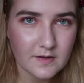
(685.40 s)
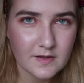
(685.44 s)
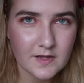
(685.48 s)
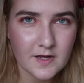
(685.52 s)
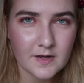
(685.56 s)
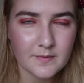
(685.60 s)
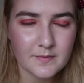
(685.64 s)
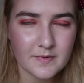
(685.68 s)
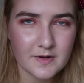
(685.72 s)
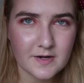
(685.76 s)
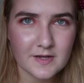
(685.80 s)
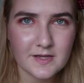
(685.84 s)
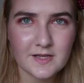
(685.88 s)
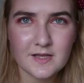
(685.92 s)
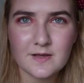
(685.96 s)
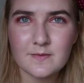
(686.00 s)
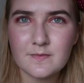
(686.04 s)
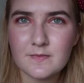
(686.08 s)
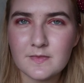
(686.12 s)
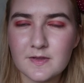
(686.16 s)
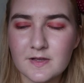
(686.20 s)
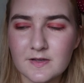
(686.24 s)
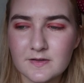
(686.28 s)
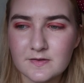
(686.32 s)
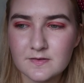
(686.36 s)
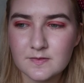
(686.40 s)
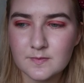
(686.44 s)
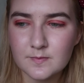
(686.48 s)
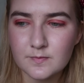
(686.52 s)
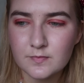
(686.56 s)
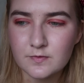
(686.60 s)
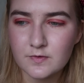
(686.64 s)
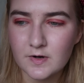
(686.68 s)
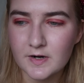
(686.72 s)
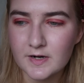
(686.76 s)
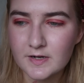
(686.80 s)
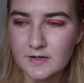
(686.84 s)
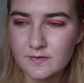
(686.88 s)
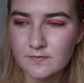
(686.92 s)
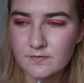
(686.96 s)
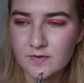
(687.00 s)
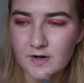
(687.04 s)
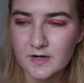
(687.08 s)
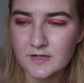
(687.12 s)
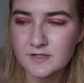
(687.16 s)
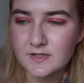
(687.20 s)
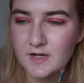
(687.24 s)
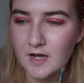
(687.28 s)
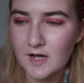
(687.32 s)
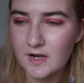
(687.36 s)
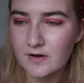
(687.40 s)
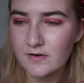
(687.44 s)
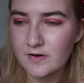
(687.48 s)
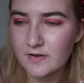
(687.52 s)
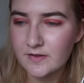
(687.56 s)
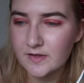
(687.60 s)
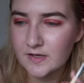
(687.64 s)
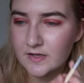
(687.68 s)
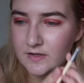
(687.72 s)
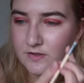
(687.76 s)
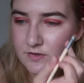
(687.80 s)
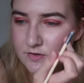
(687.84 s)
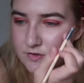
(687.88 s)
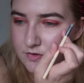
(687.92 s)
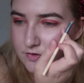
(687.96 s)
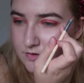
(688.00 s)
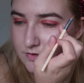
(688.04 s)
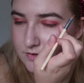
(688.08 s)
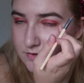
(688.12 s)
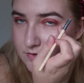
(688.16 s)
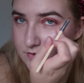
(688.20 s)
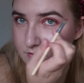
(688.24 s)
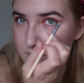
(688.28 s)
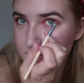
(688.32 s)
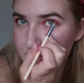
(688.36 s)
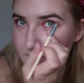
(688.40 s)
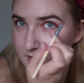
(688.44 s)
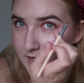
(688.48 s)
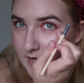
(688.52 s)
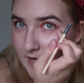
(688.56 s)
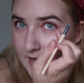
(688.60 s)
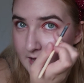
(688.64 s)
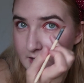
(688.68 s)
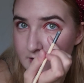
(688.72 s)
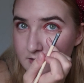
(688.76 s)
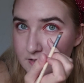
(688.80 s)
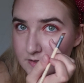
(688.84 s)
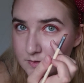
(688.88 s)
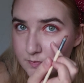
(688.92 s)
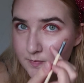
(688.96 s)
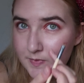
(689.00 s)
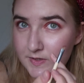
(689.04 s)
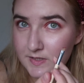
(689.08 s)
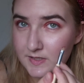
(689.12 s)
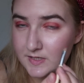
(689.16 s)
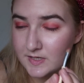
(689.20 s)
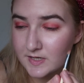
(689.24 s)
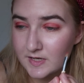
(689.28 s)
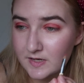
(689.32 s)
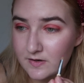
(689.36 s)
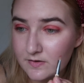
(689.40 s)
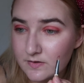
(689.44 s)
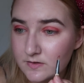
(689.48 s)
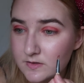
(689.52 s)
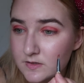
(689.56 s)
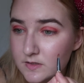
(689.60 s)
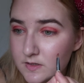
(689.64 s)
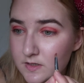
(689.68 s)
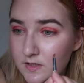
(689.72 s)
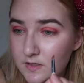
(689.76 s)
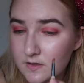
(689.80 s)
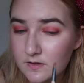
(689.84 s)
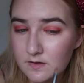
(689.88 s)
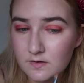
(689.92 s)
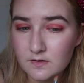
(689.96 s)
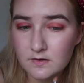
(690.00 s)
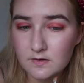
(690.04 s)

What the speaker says: And I'm going to keep this bright red colour I think just to the end bit here underneath.